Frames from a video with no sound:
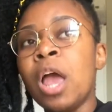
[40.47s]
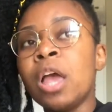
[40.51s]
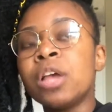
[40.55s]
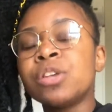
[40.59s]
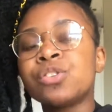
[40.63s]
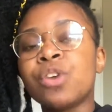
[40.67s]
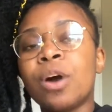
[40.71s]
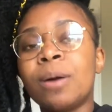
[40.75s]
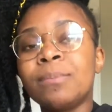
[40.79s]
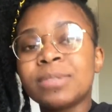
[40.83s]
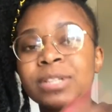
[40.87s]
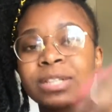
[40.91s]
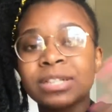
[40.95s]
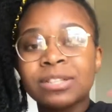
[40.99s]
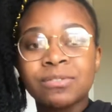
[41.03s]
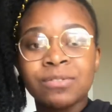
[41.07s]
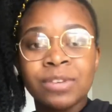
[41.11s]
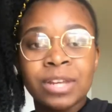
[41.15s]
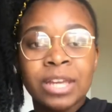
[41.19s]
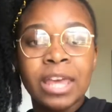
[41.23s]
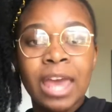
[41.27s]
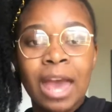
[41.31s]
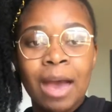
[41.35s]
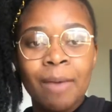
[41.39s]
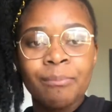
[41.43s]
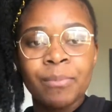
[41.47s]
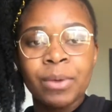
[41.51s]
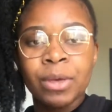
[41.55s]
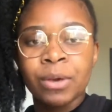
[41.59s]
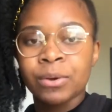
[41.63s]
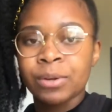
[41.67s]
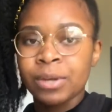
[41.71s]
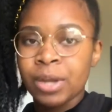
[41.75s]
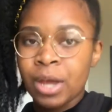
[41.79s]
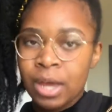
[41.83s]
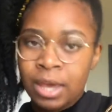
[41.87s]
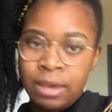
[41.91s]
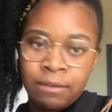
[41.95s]
so i'm just recapping
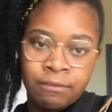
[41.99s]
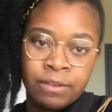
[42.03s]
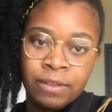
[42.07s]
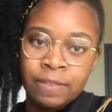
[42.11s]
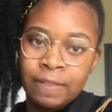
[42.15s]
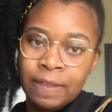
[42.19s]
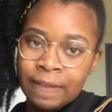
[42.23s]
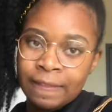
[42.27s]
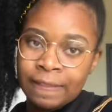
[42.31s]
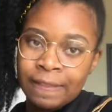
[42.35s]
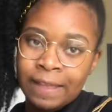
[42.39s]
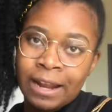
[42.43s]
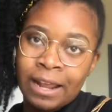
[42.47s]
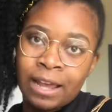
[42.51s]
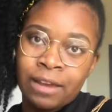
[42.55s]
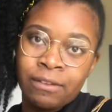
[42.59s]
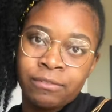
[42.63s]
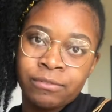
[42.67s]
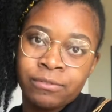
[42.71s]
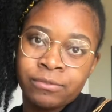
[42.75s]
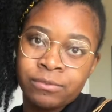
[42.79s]
on everything that i